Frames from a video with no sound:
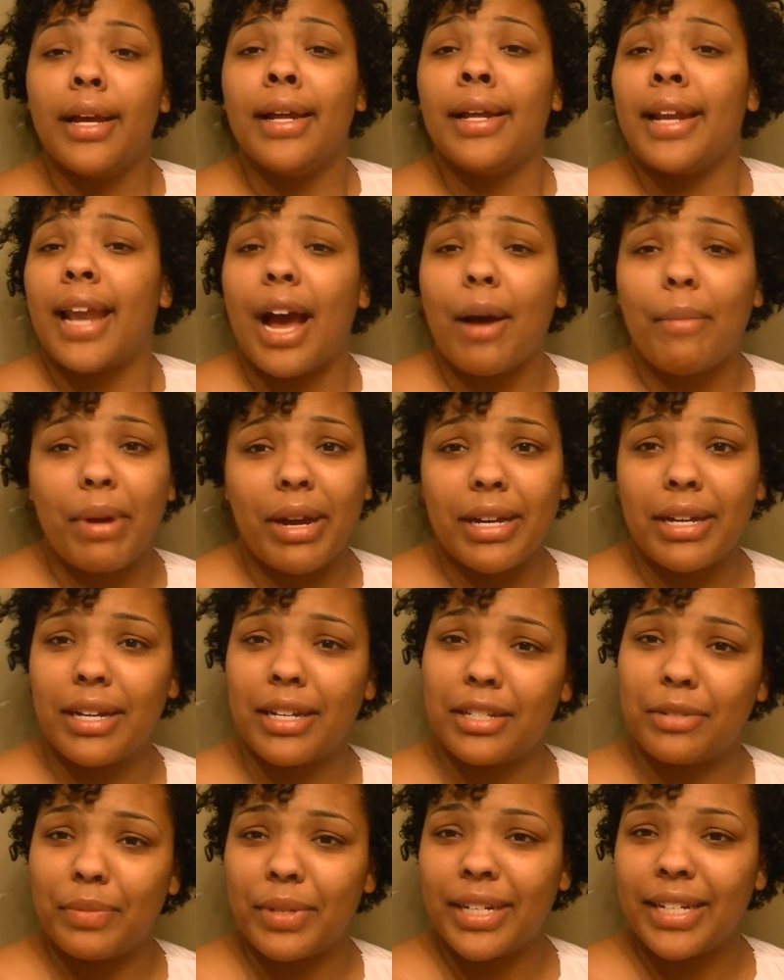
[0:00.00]
Now my
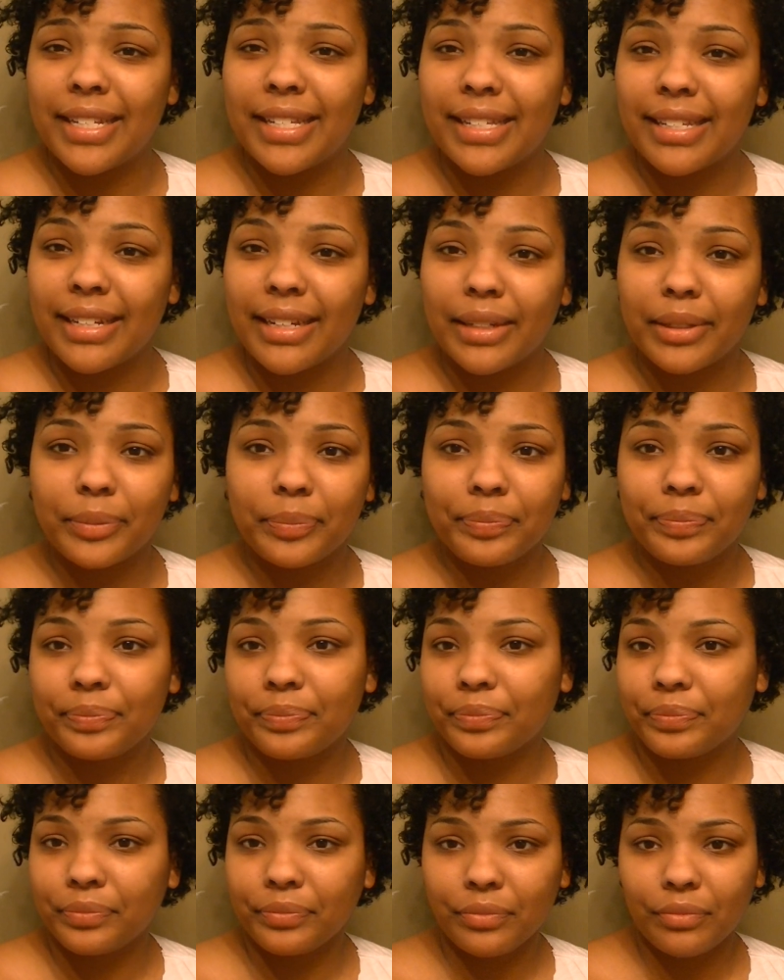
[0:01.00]
husband is sick.
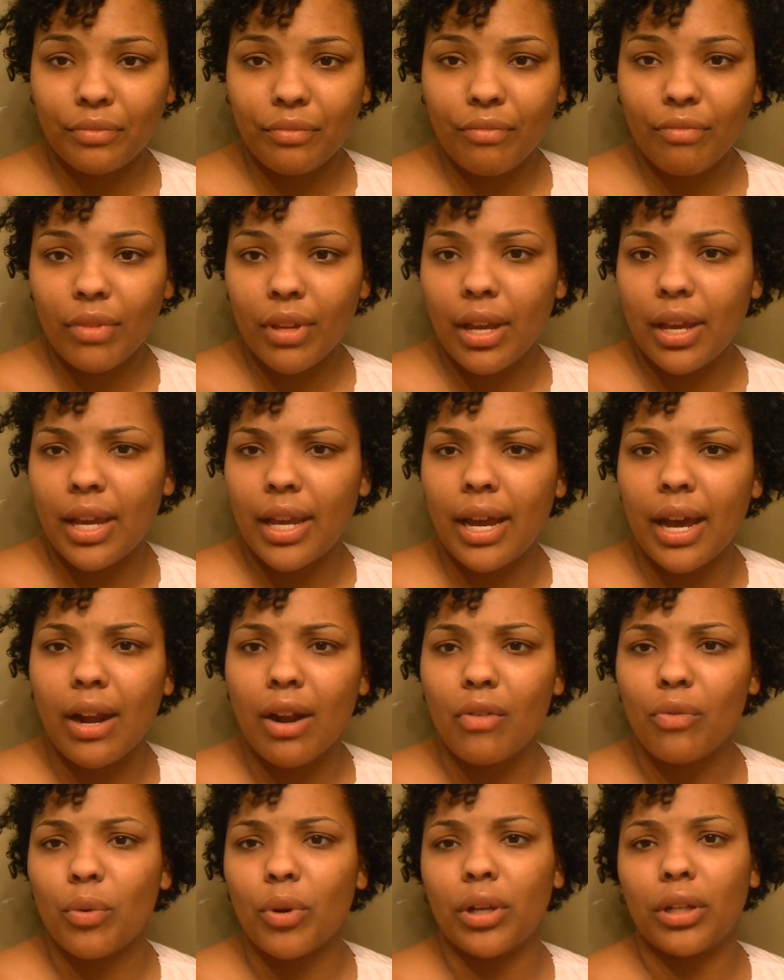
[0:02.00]
He got
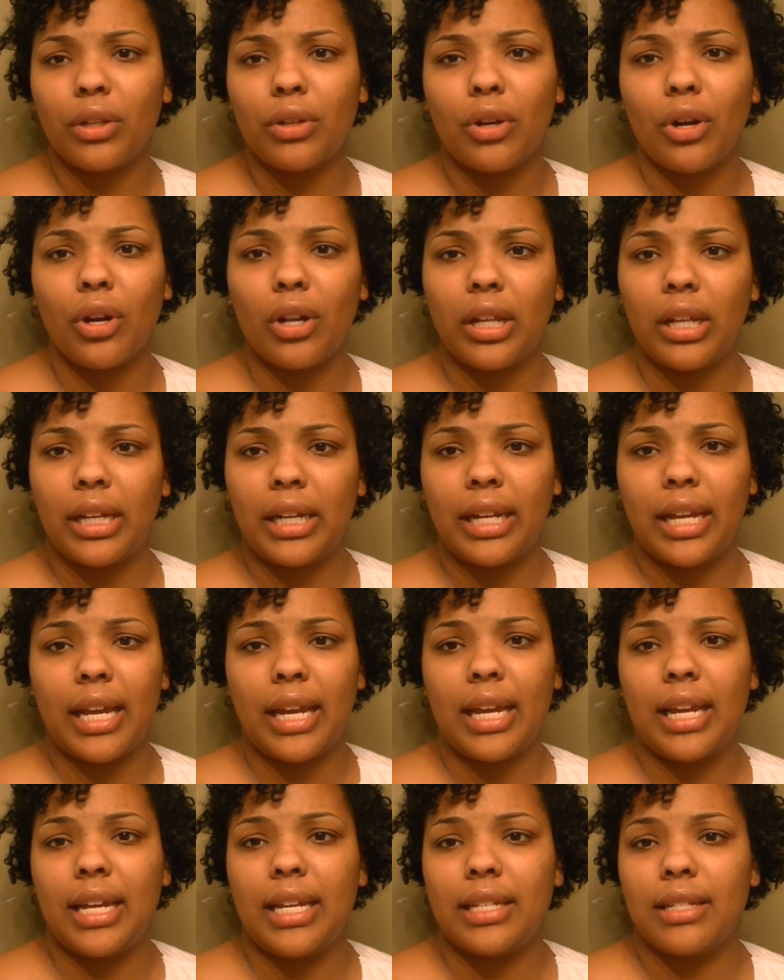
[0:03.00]
off work a little early today.
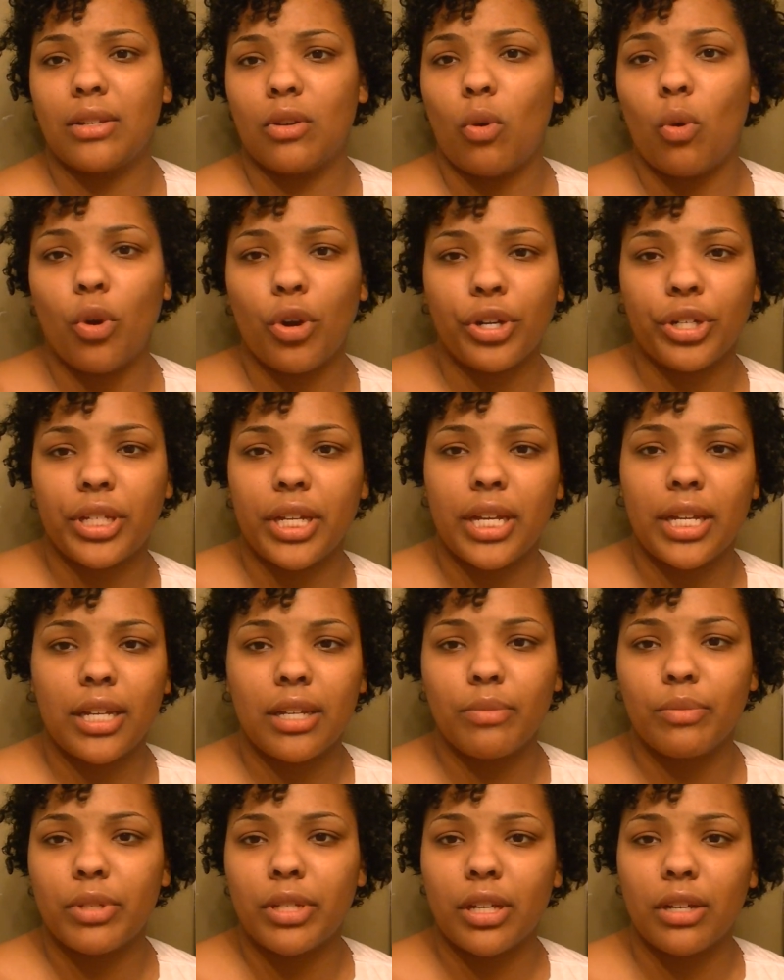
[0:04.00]
He's quarantined
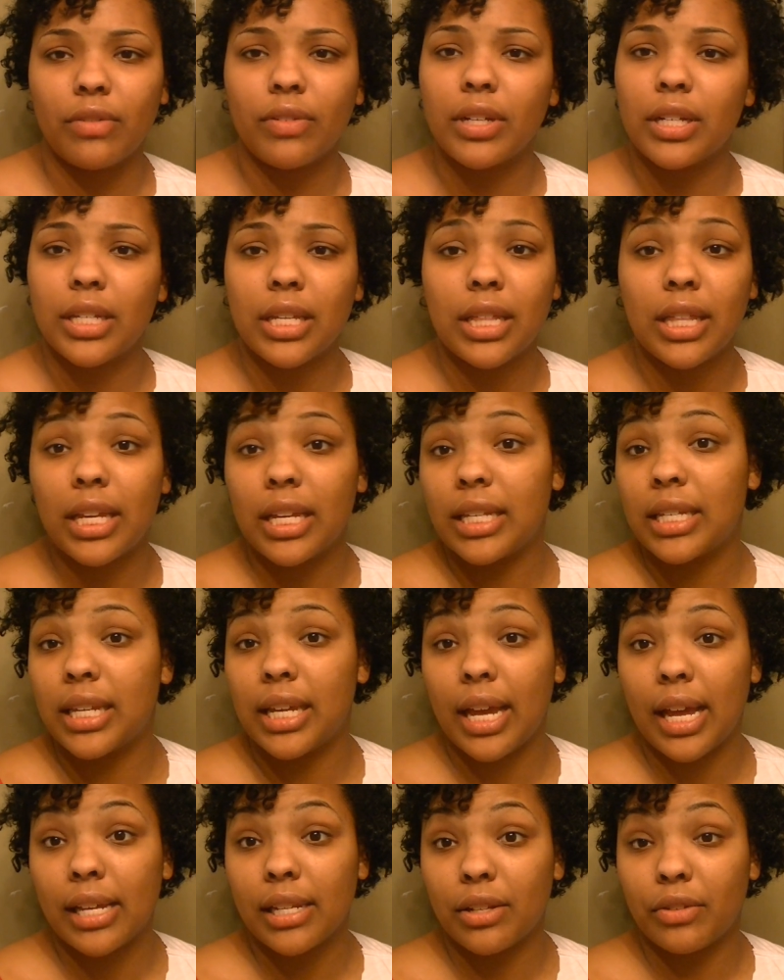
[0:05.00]
himself because he thinks he
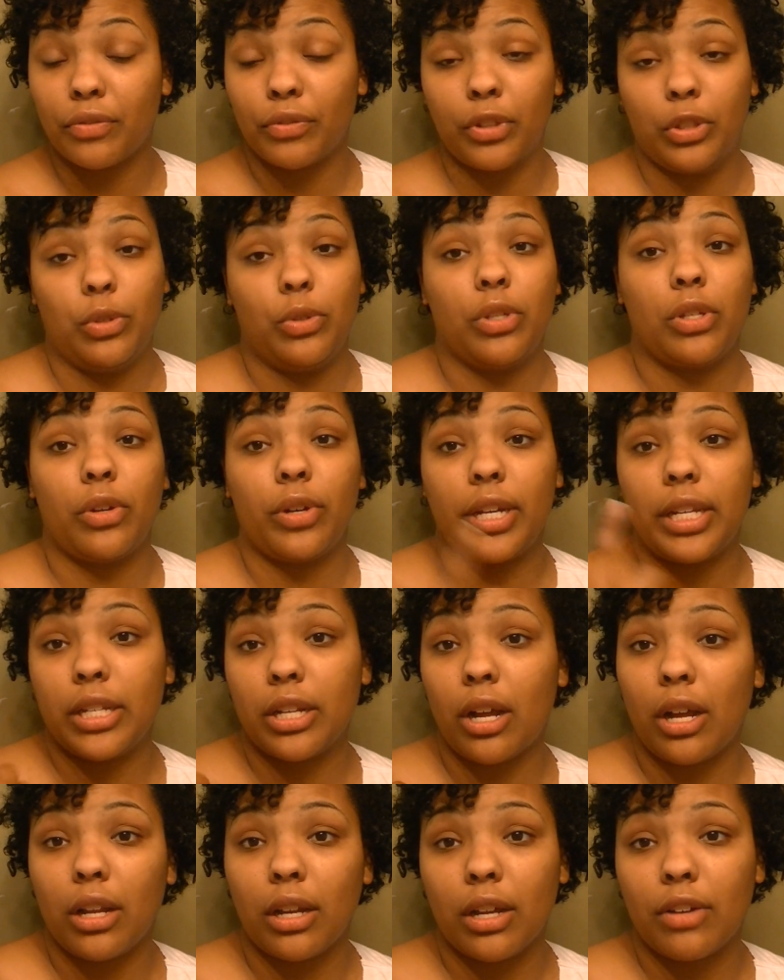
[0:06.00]
has the flu, so he's
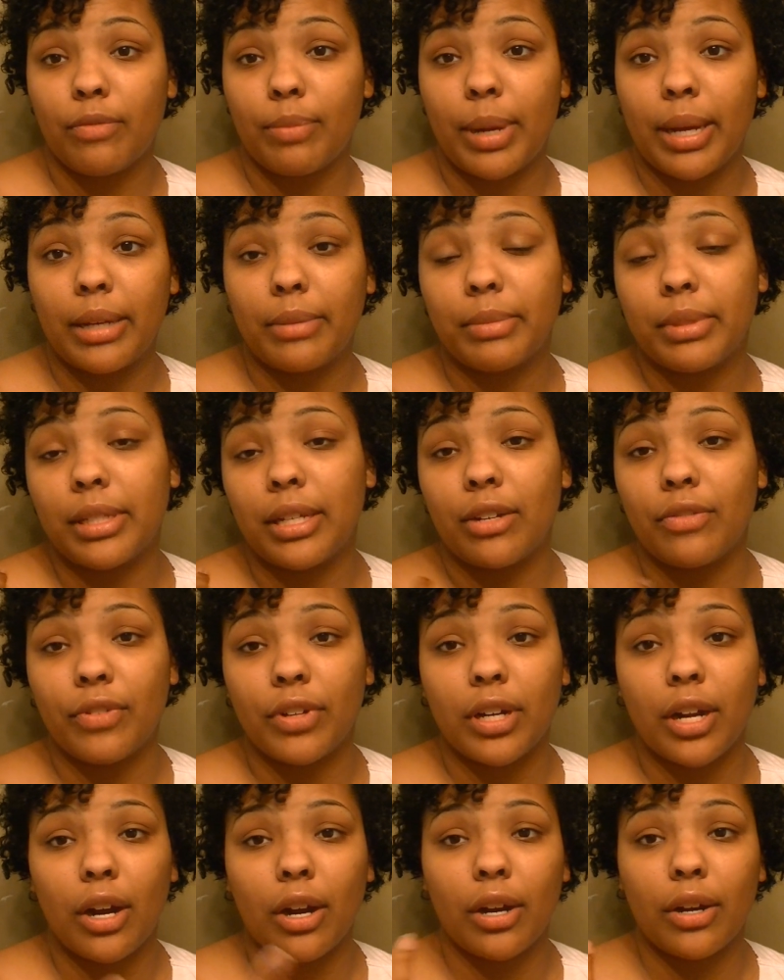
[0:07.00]
all off by himself
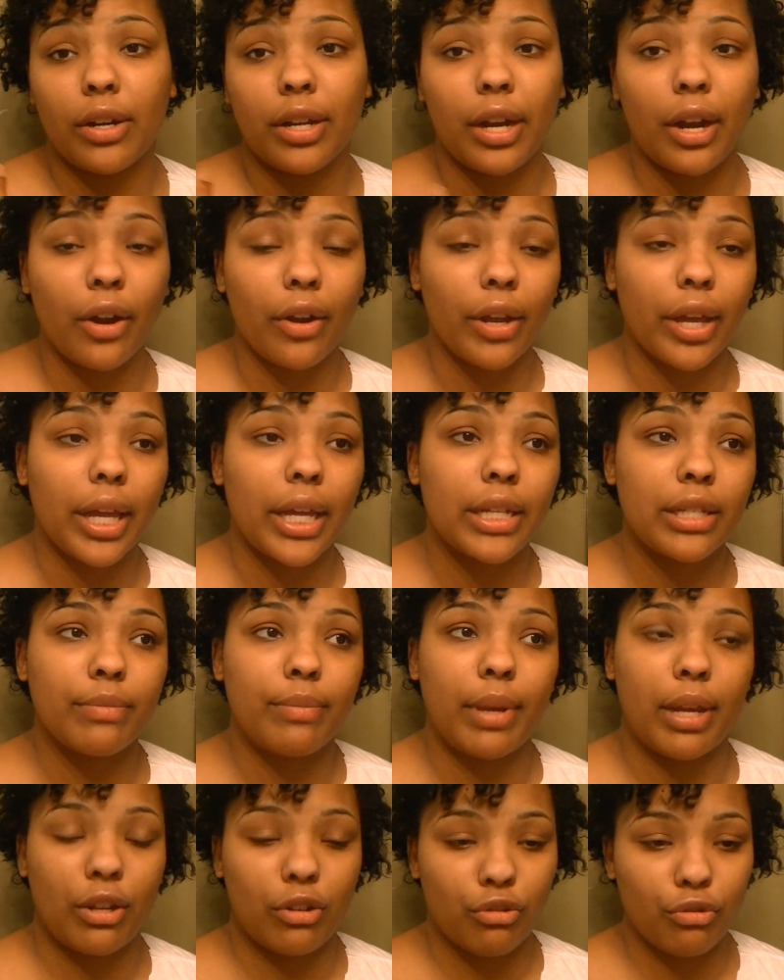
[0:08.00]
in our guest
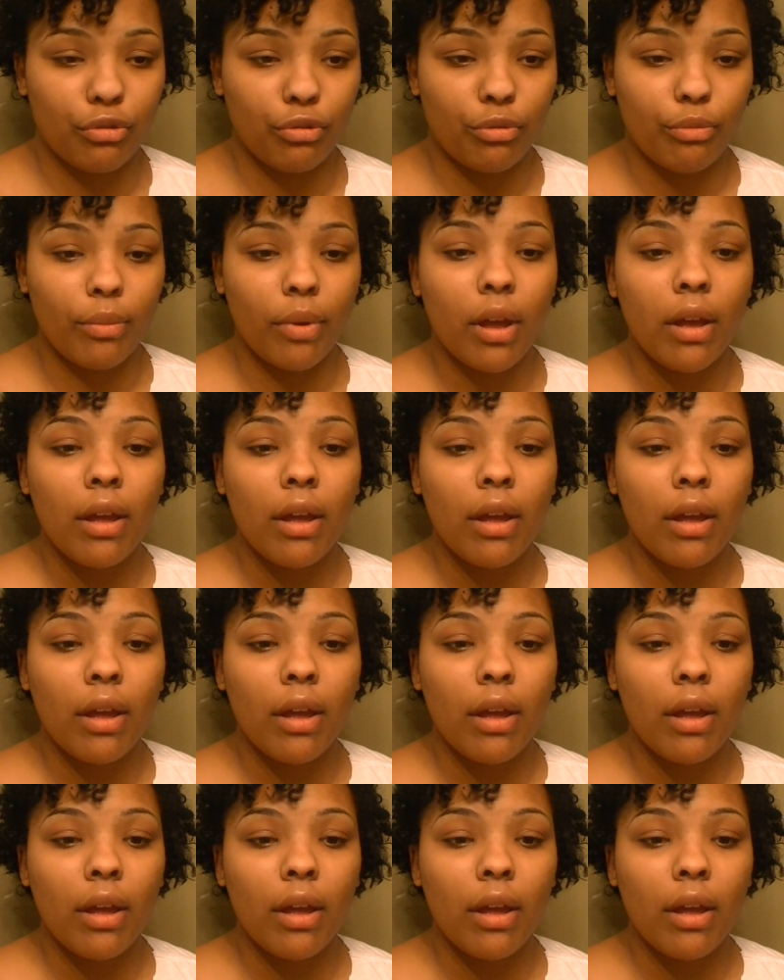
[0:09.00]
bedroom.